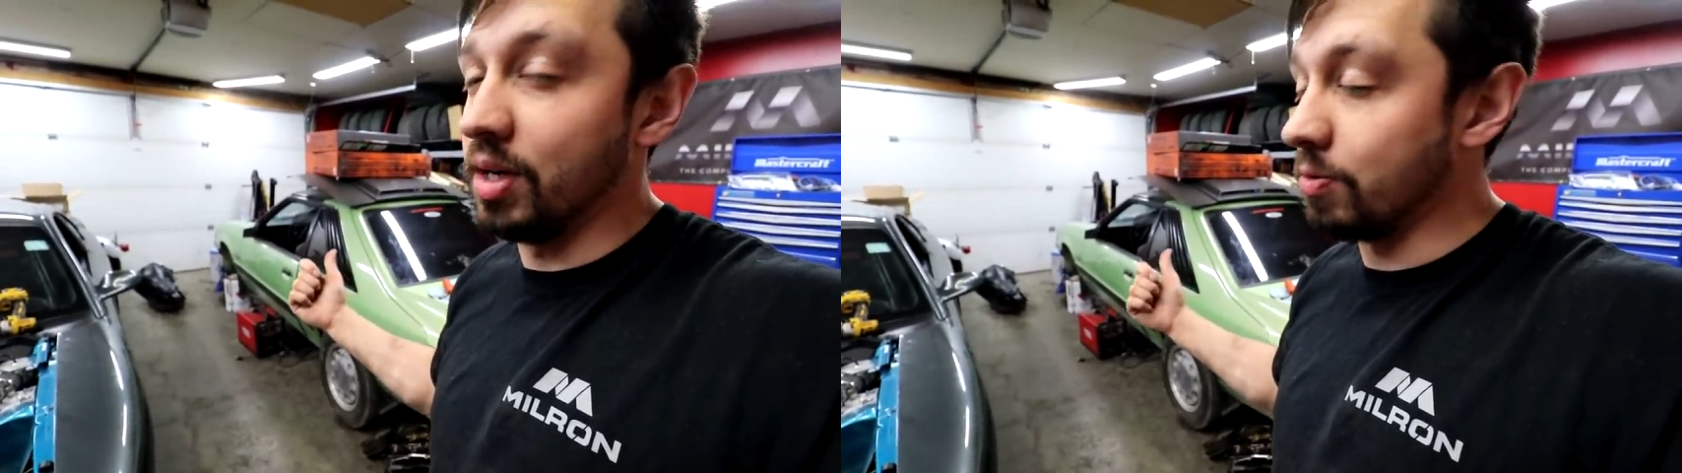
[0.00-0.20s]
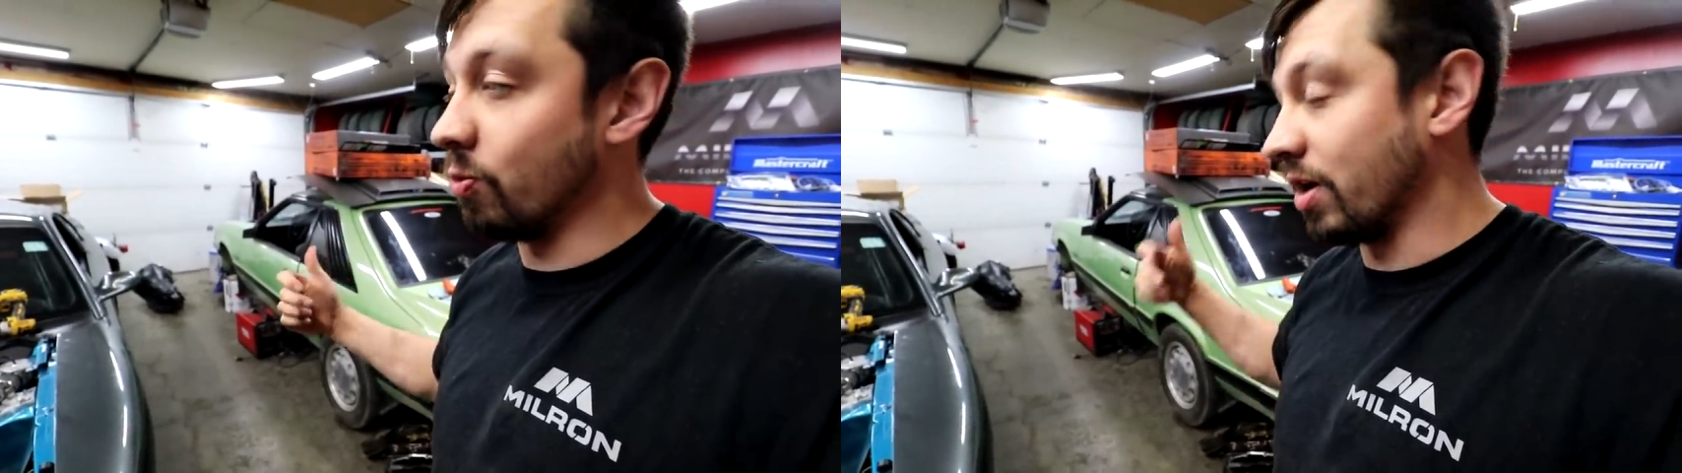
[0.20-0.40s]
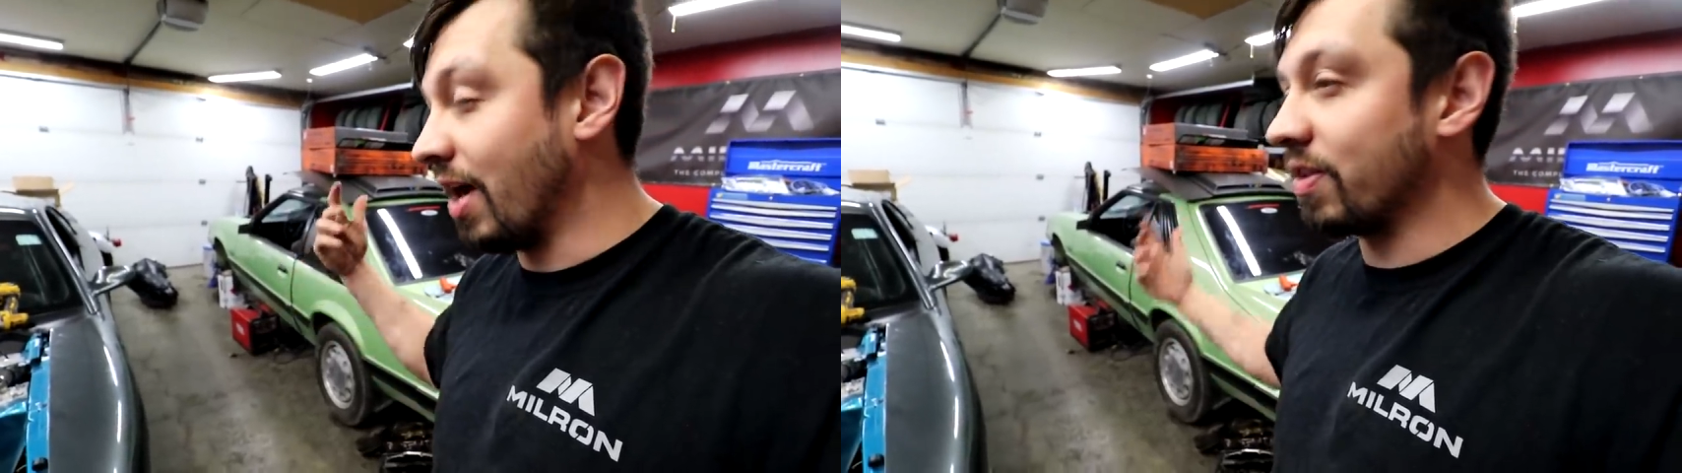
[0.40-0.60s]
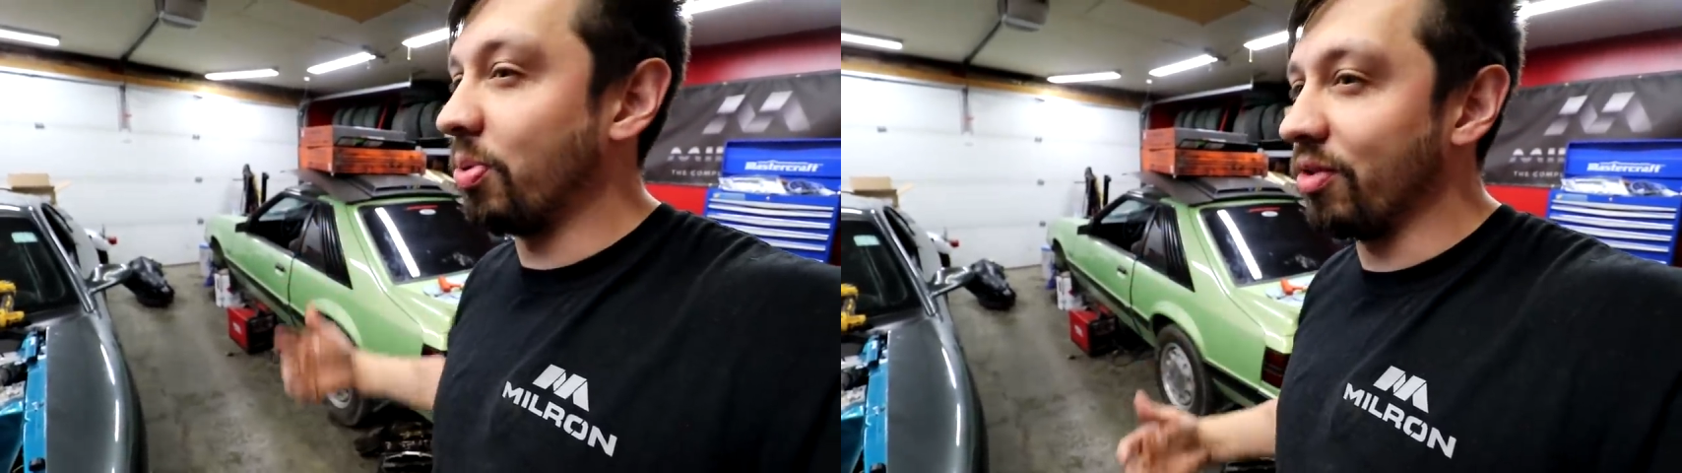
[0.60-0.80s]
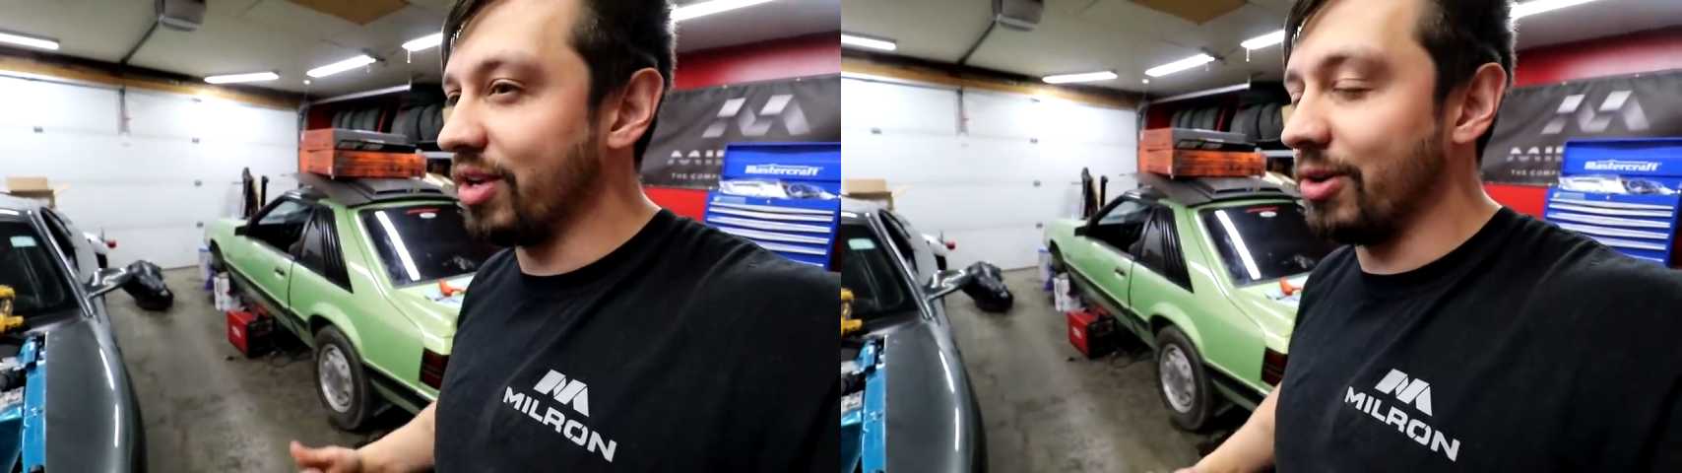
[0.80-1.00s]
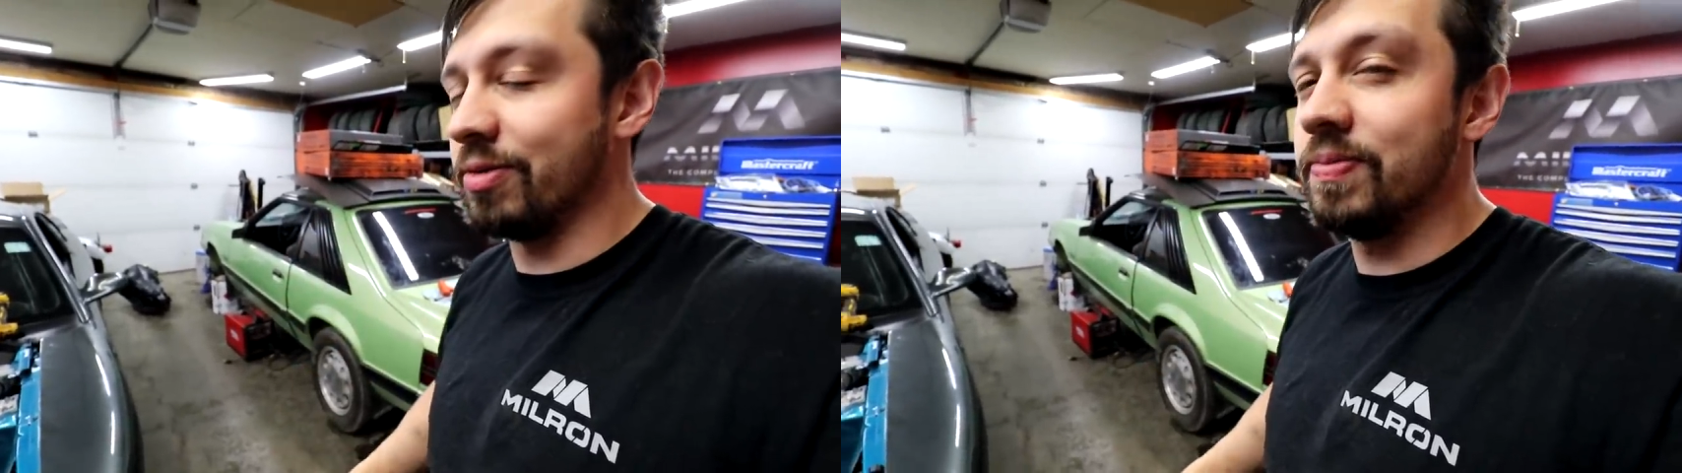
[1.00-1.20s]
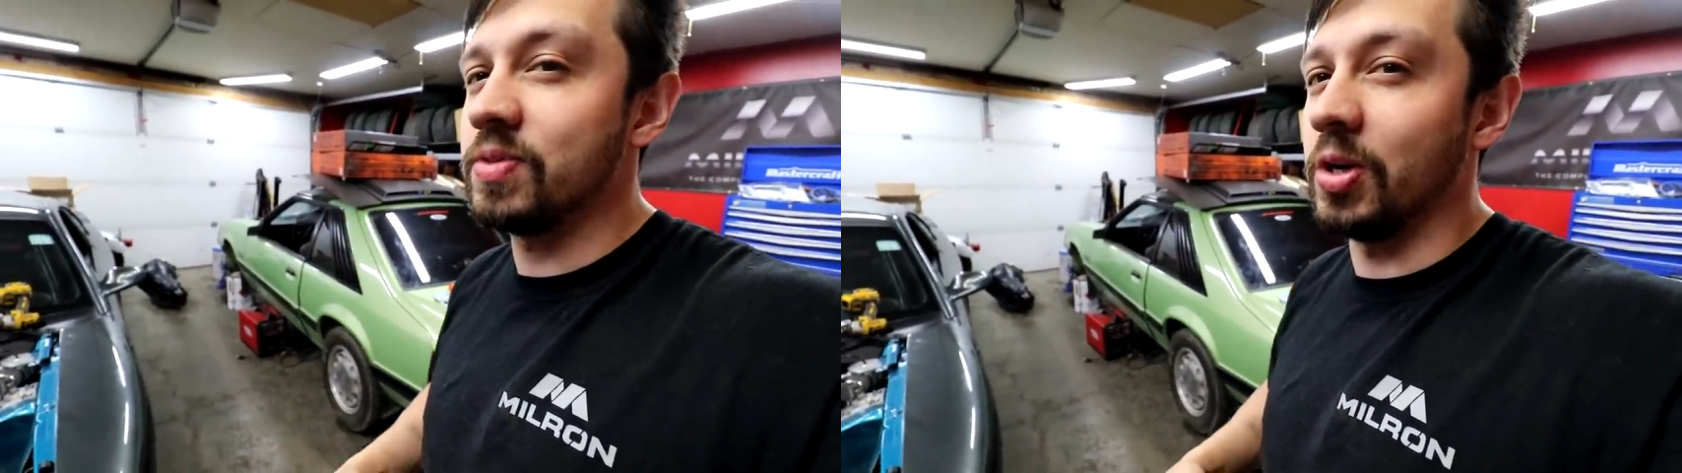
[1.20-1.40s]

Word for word: but we're gonna have to pull it out.